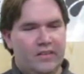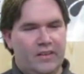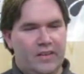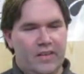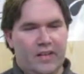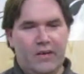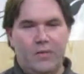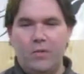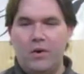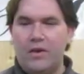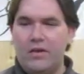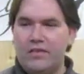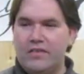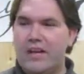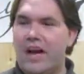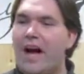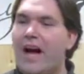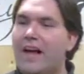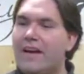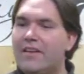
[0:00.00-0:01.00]
He was
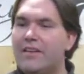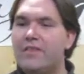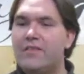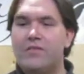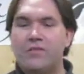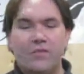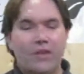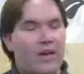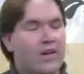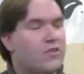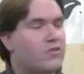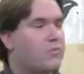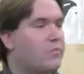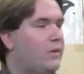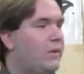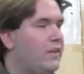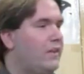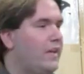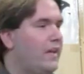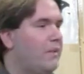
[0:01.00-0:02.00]
God in the flesh
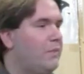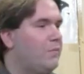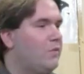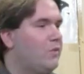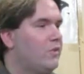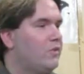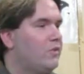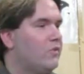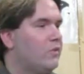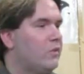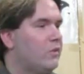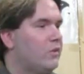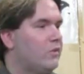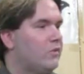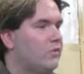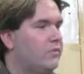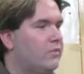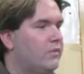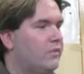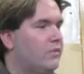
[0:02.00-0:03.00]
when he came to this earth.
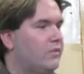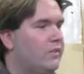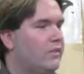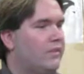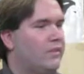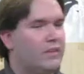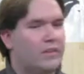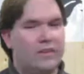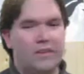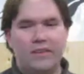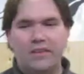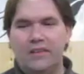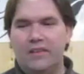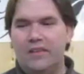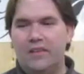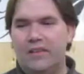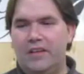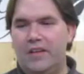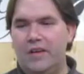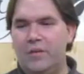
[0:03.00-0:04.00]

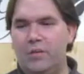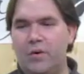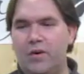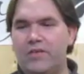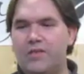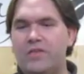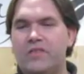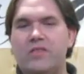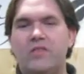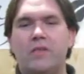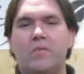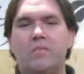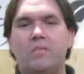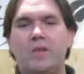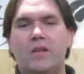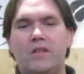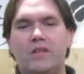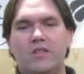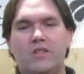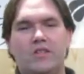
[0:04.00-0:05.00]
He wasn't
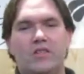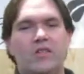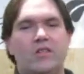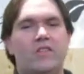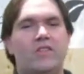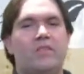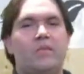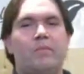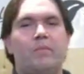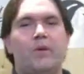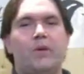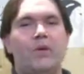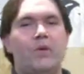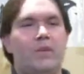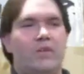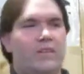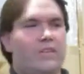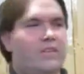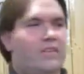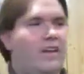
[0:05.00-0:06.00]
diminished in his
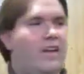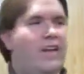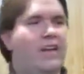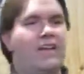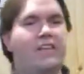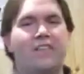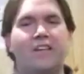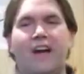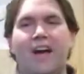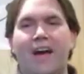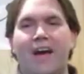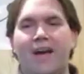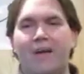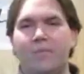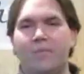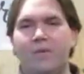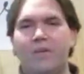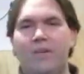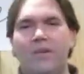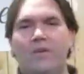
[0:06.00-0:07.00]
abilities at any
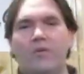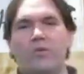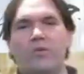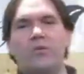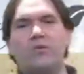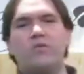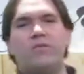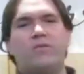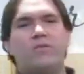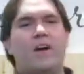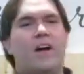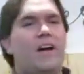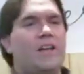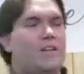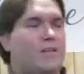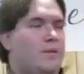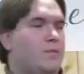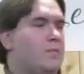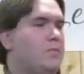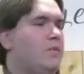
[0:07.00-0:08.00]
time when they crucified
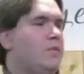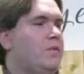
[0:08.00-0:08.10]
him.